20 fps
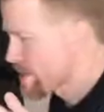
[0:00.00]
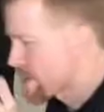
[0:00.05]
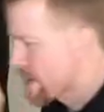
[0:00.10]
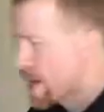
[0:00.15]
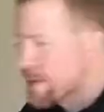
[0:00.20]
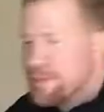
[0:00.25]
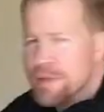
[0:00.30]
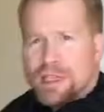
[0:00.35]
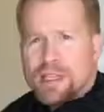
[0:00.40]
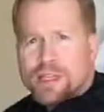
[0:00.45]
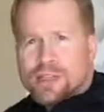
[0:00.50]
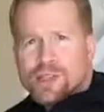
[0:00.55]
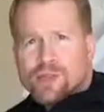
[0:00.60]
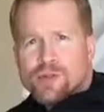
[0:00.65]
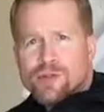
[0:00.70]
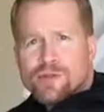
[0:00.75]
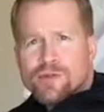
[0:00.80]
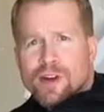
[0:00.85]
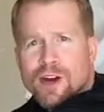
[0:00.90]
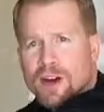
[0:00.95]
not being
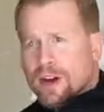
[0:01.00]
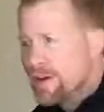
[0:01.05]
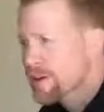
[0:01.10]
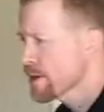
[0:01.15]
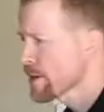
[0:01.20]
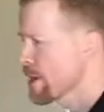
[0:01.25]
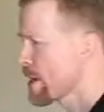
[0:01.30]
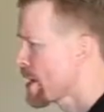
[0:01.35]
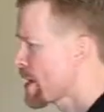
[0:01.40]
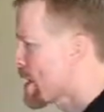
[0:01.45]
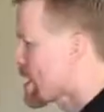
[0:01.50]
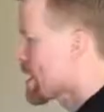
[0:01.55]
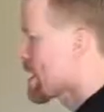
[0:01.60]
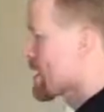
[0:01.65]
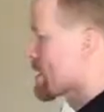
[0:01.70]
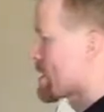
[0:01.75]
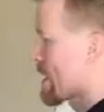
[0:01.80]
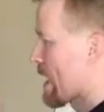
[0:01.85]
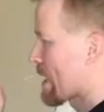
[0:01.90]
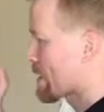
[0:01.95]
too far,
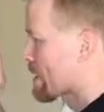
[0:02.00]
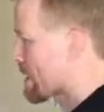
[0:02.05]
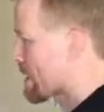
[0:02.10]
not